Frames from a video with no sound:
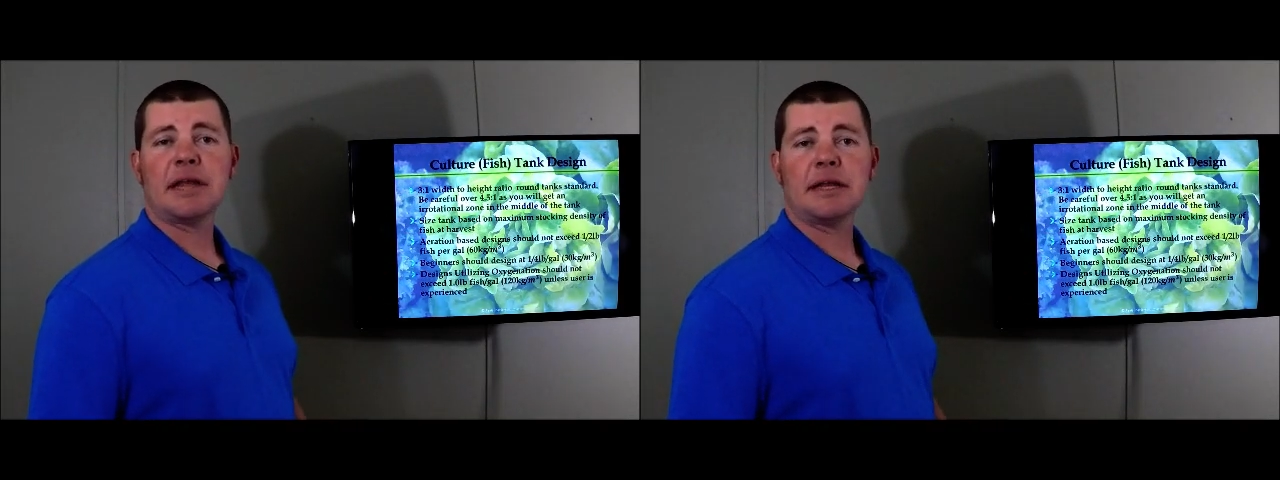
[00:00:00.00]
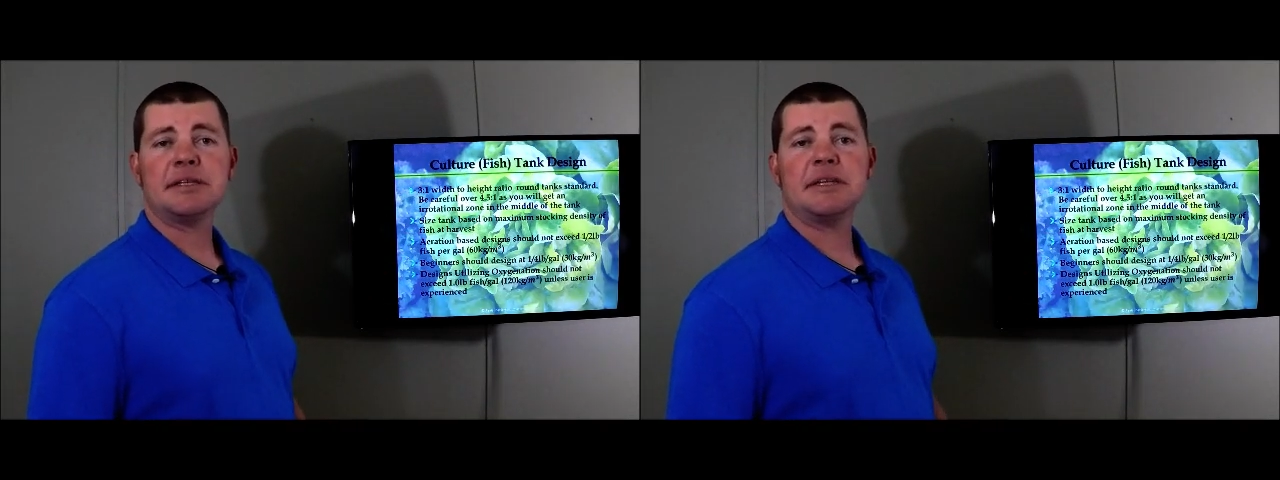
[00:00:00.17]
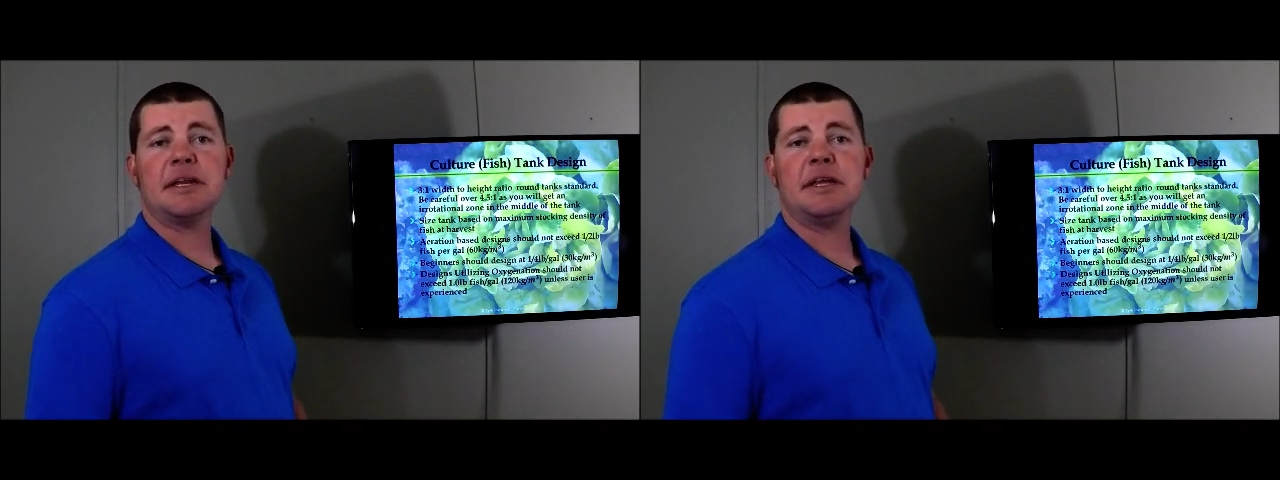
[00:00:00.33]

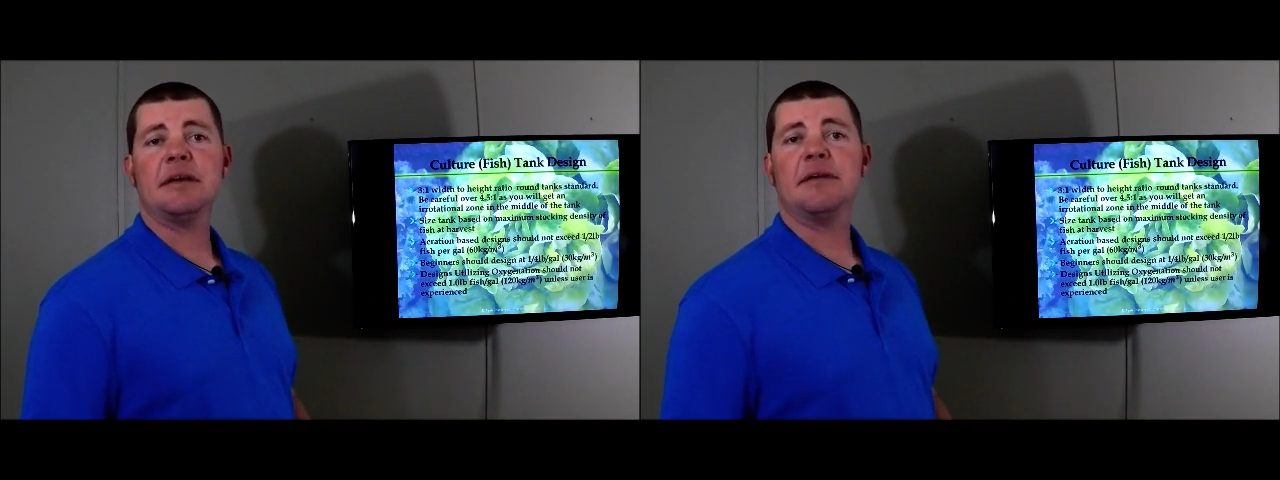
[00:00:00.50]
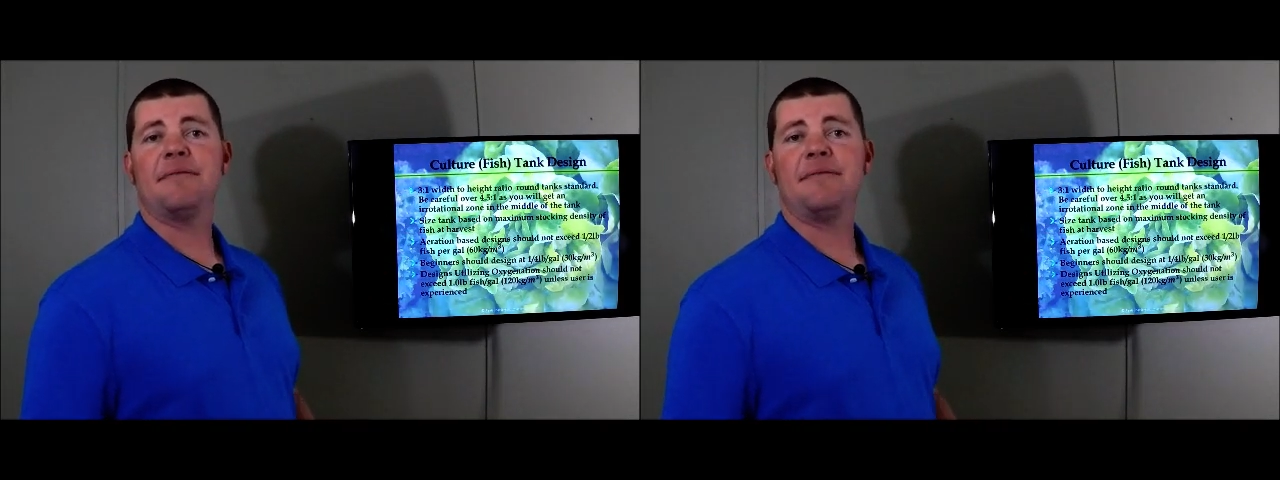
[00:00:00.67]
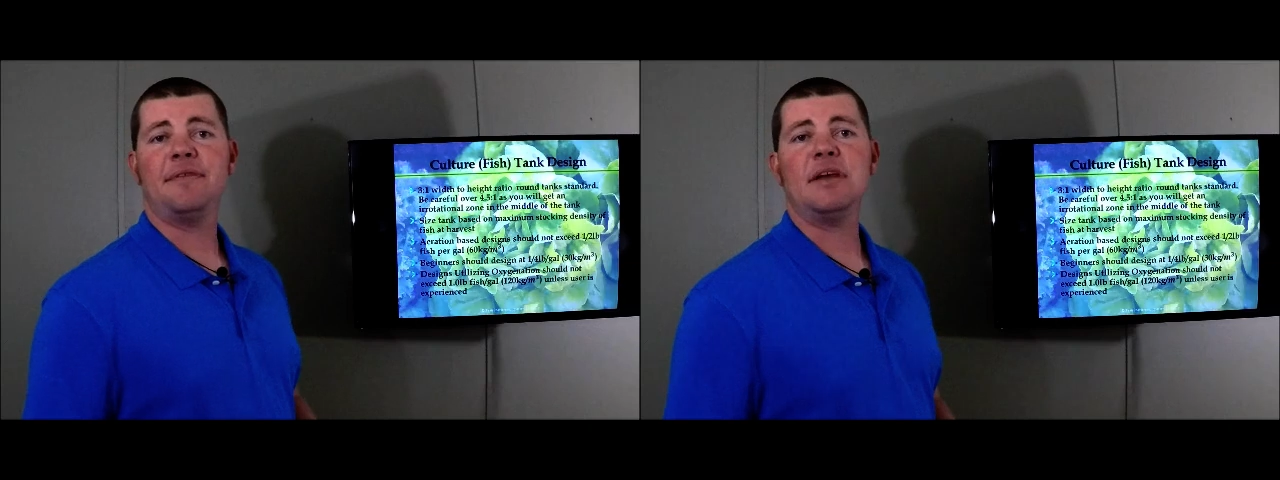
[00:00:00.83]
density
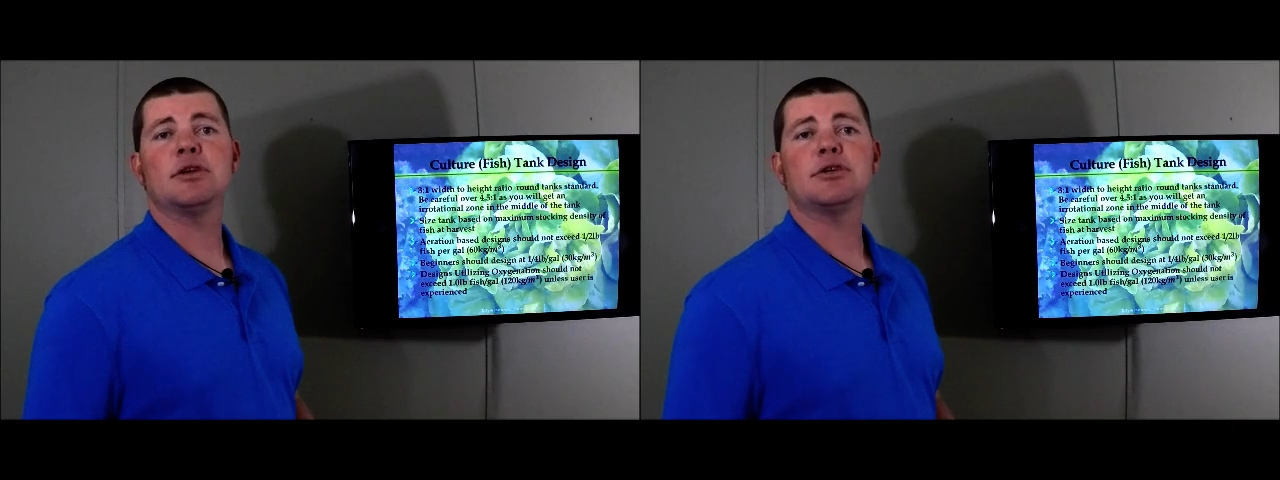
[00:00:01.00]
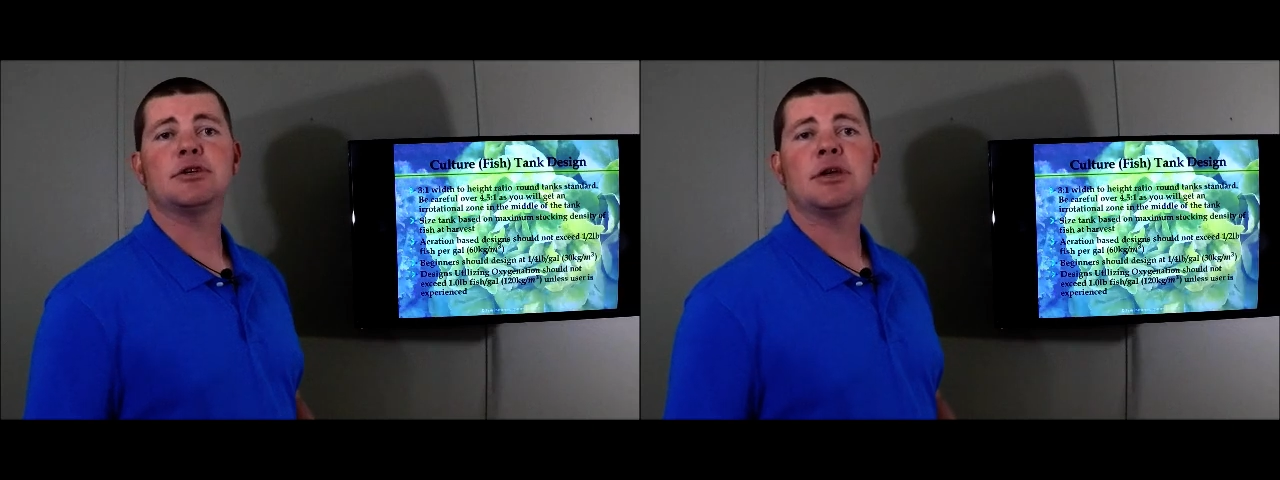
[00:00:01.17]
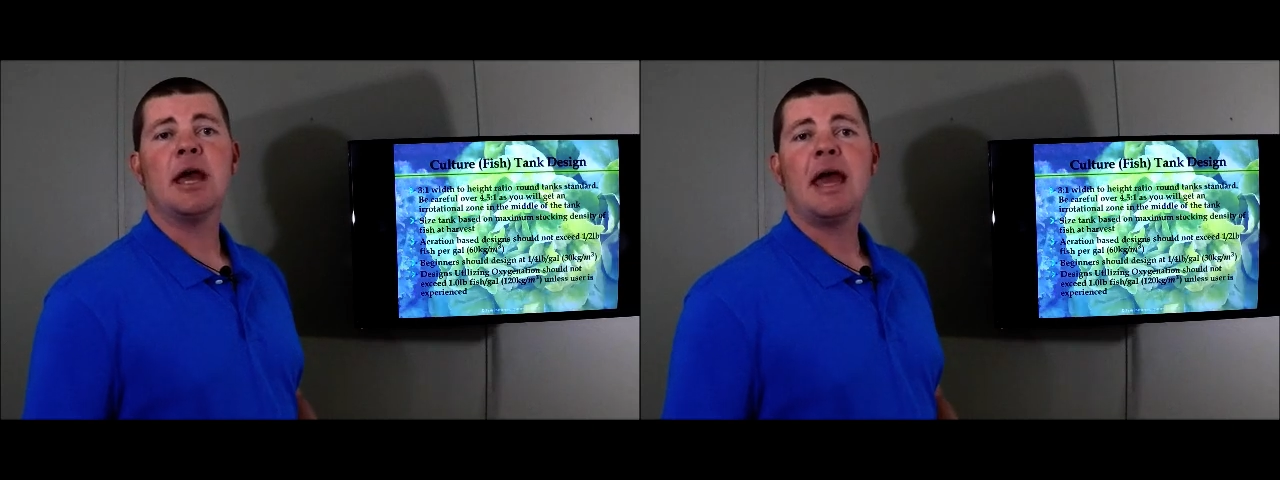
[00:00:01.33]
of
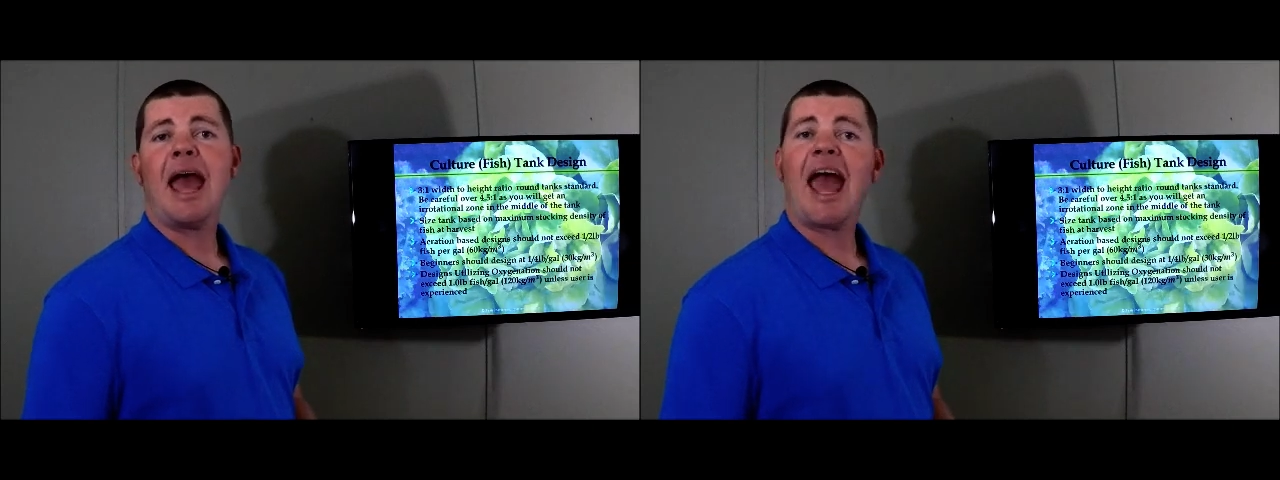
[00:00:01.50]
fish